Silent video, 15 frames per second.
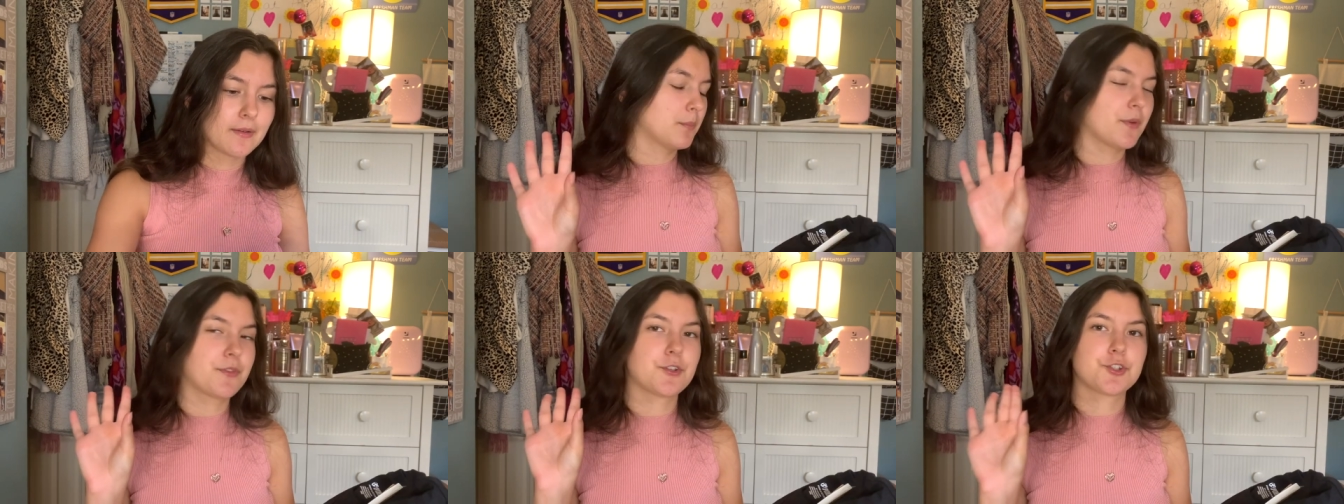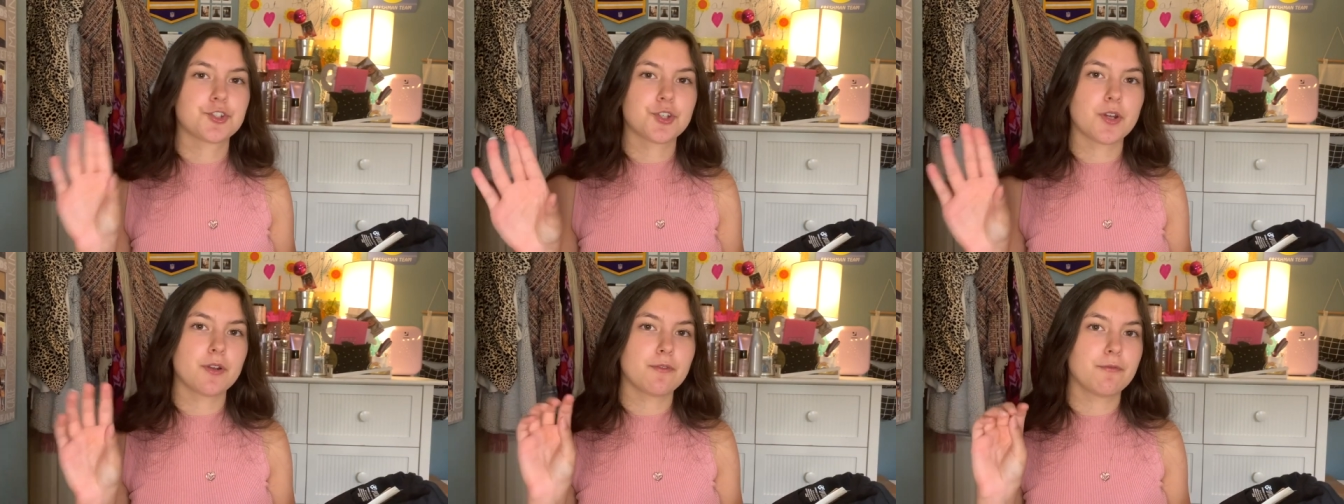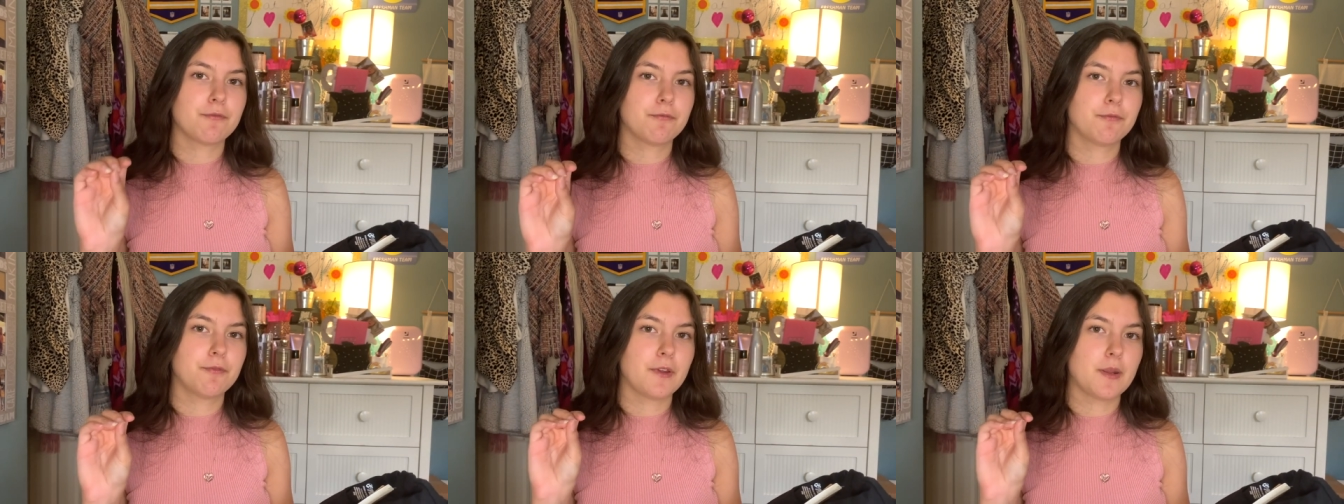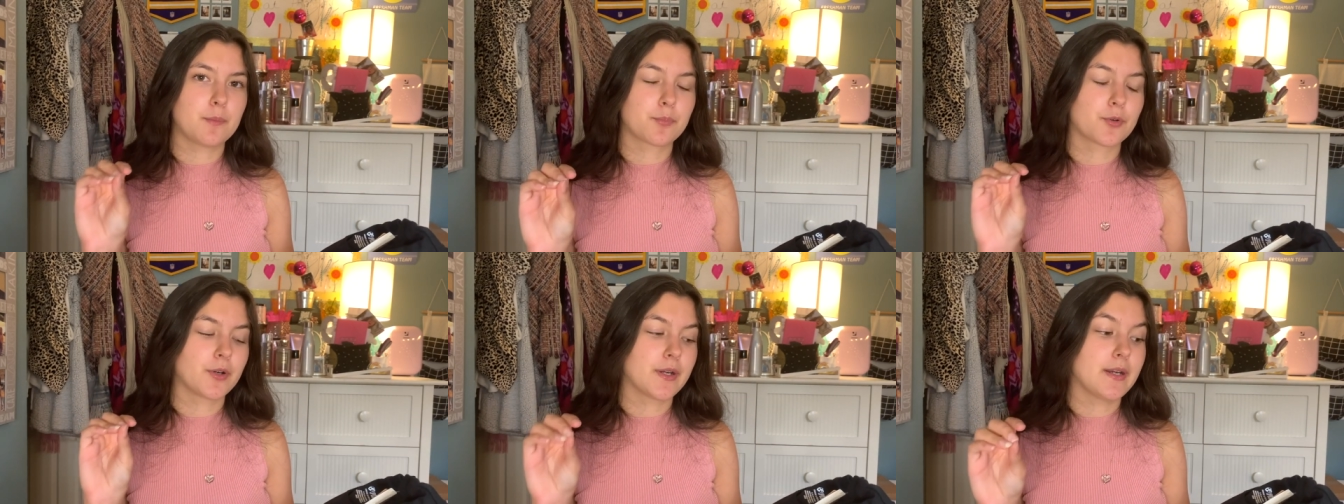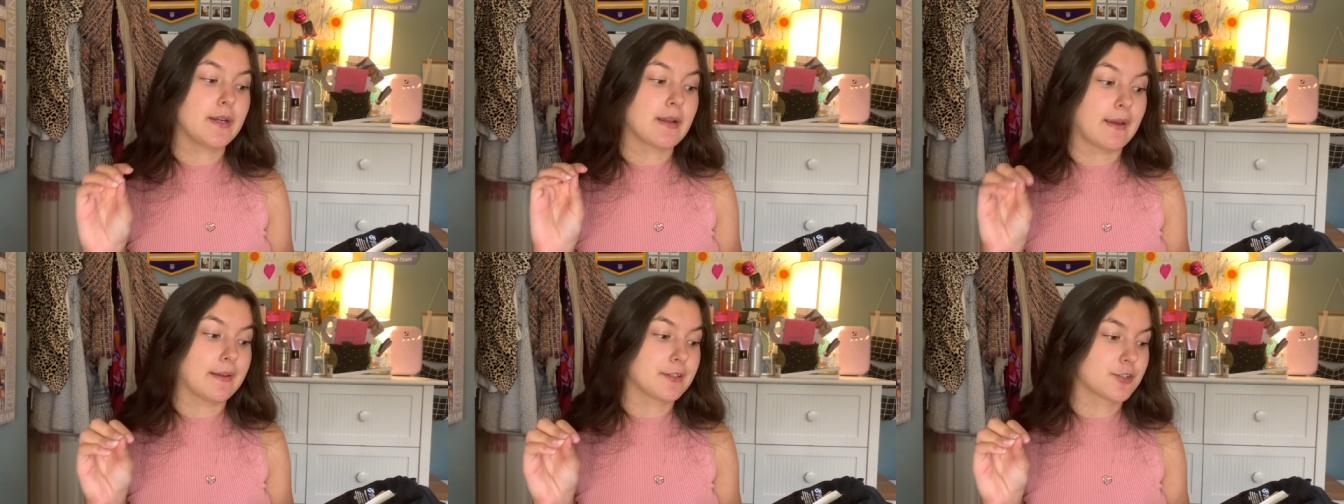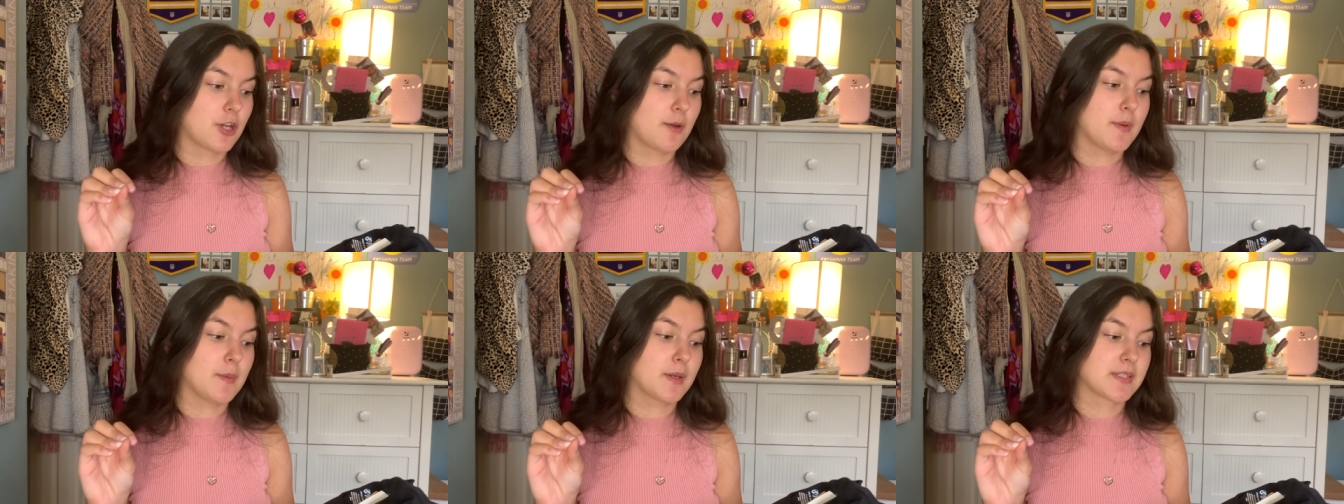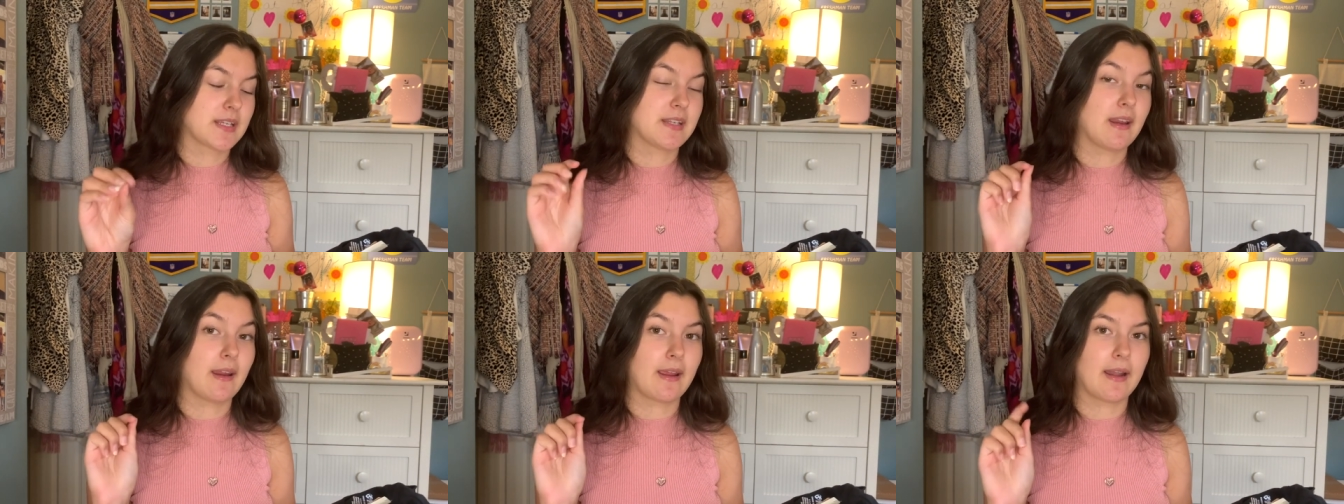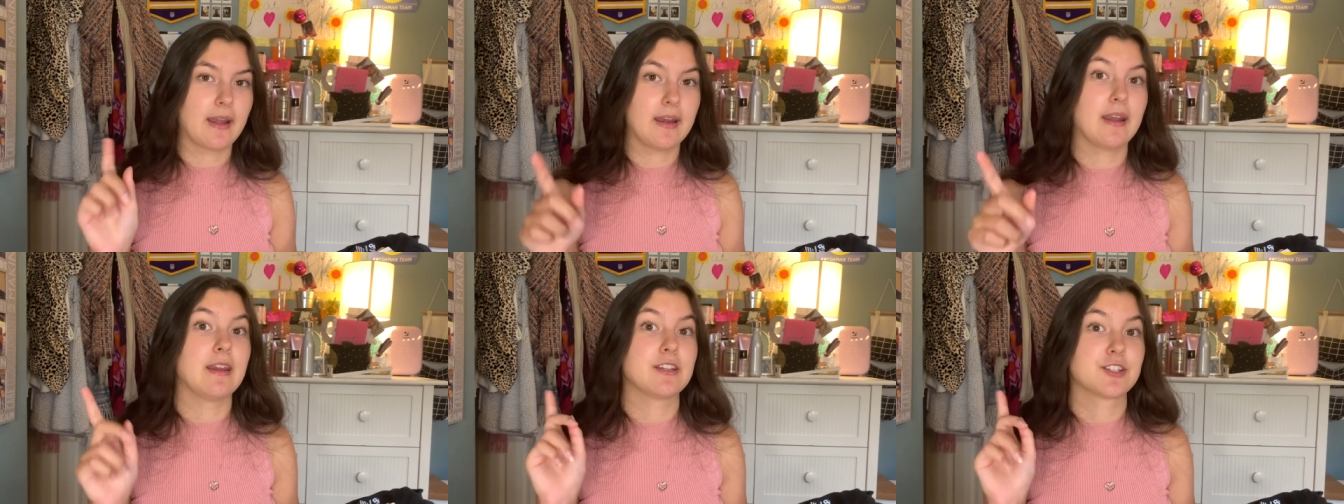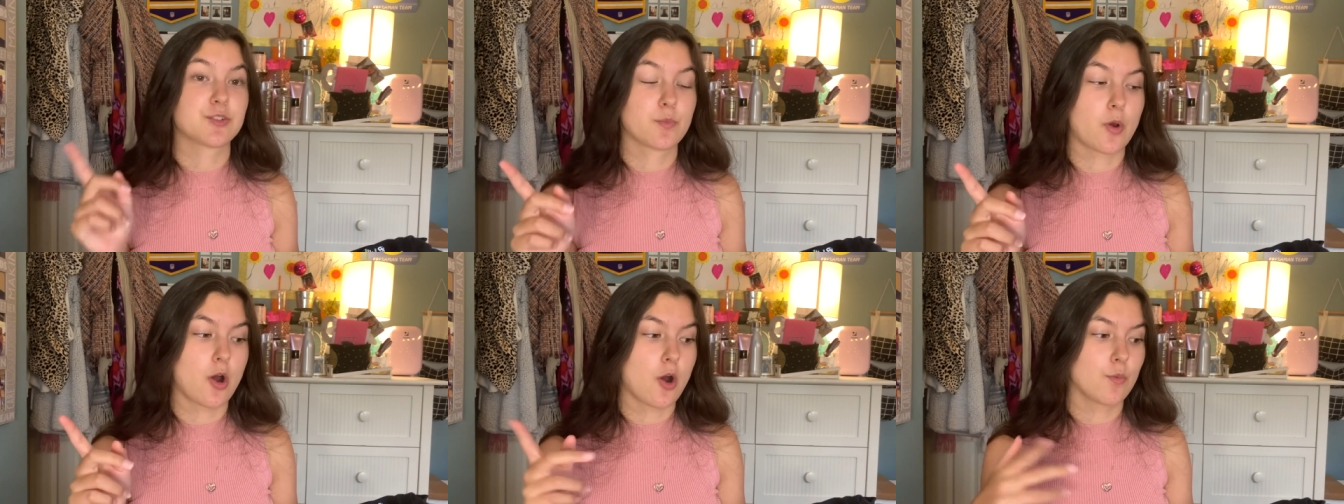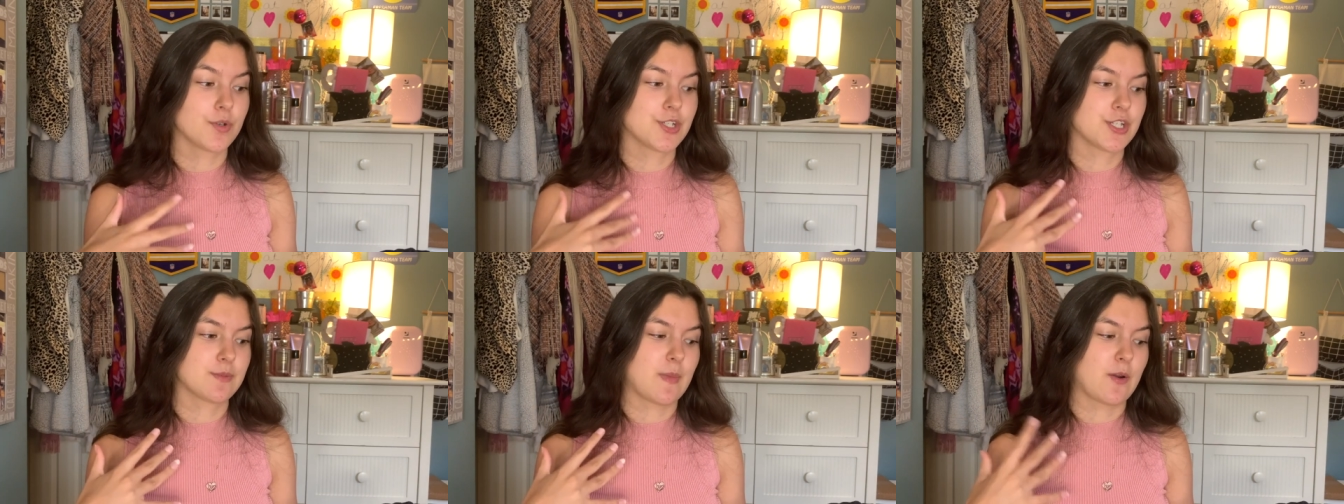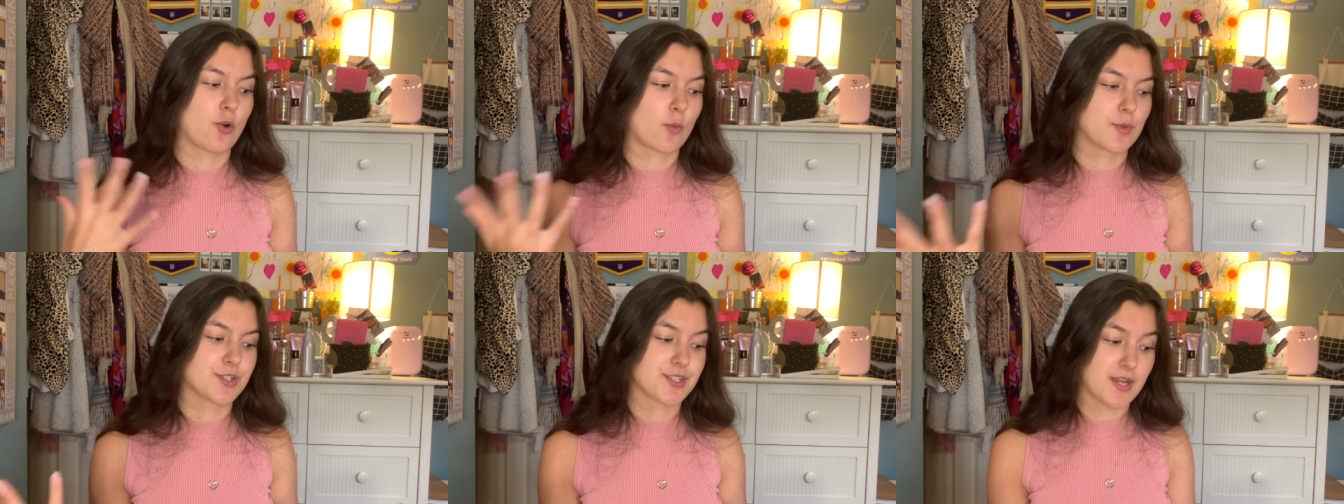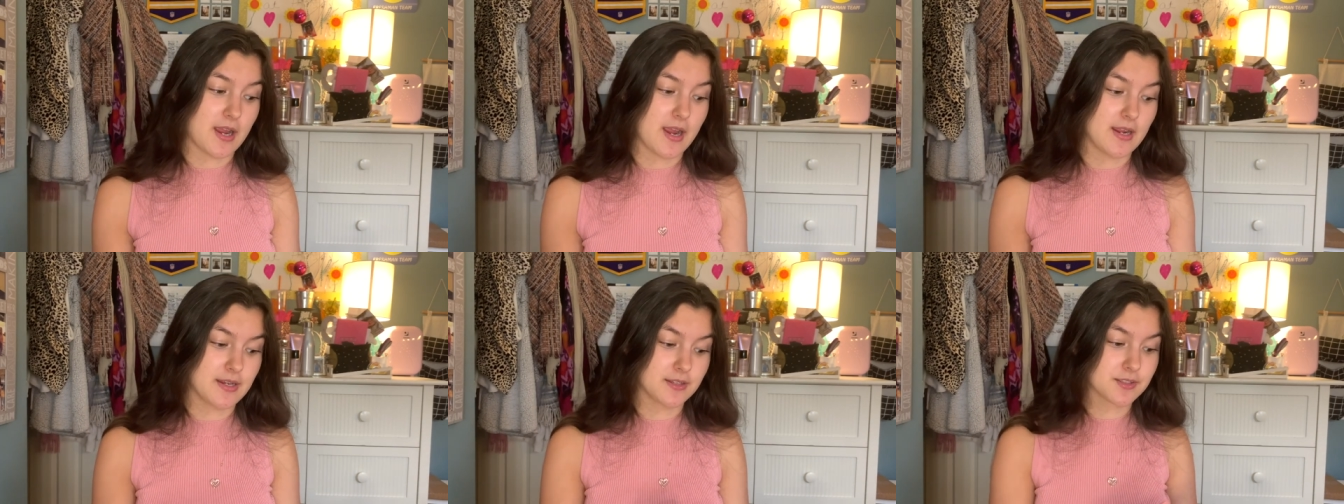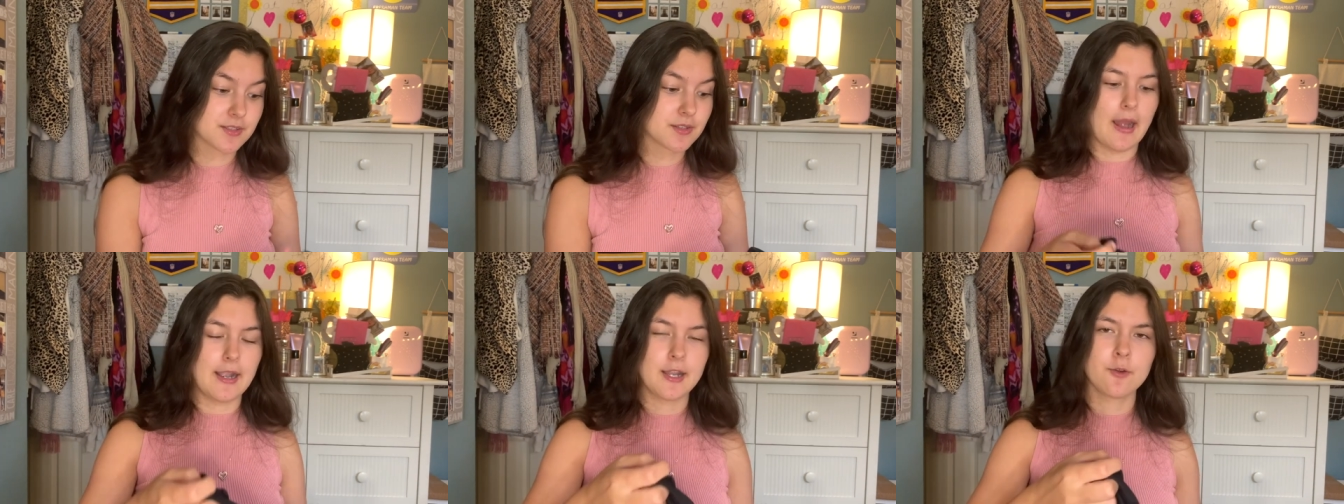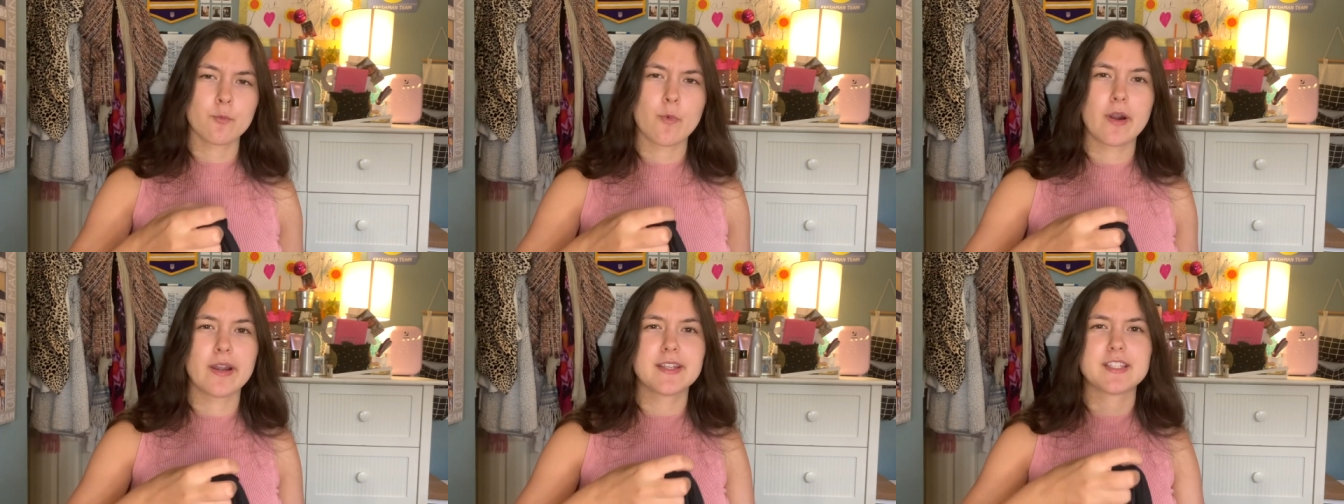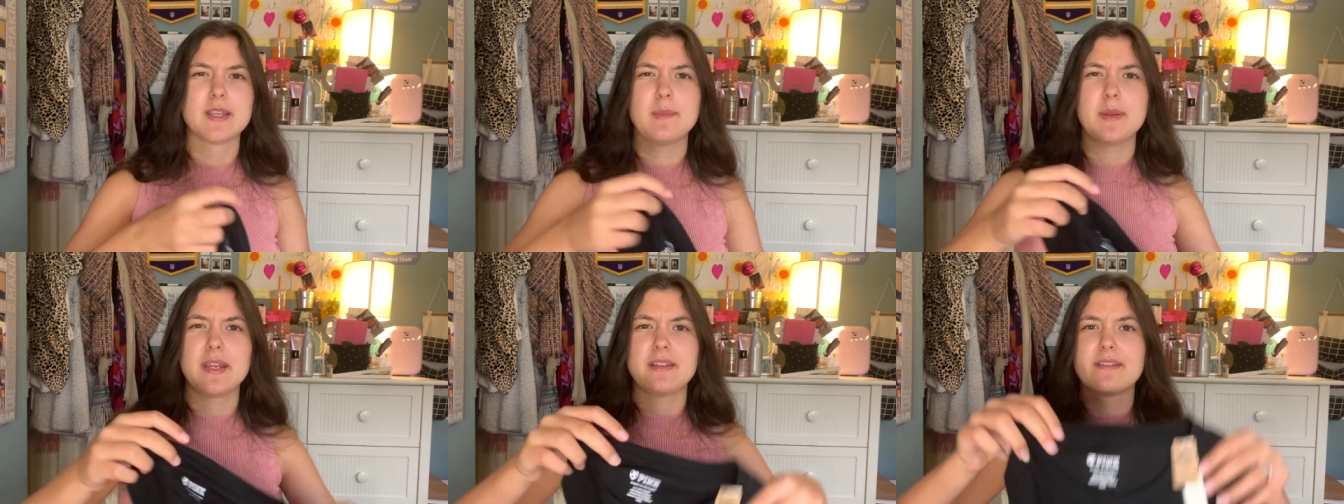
But this should fit pretty nice on me because I did get it in a small, which is my normal size. I didn't want it to be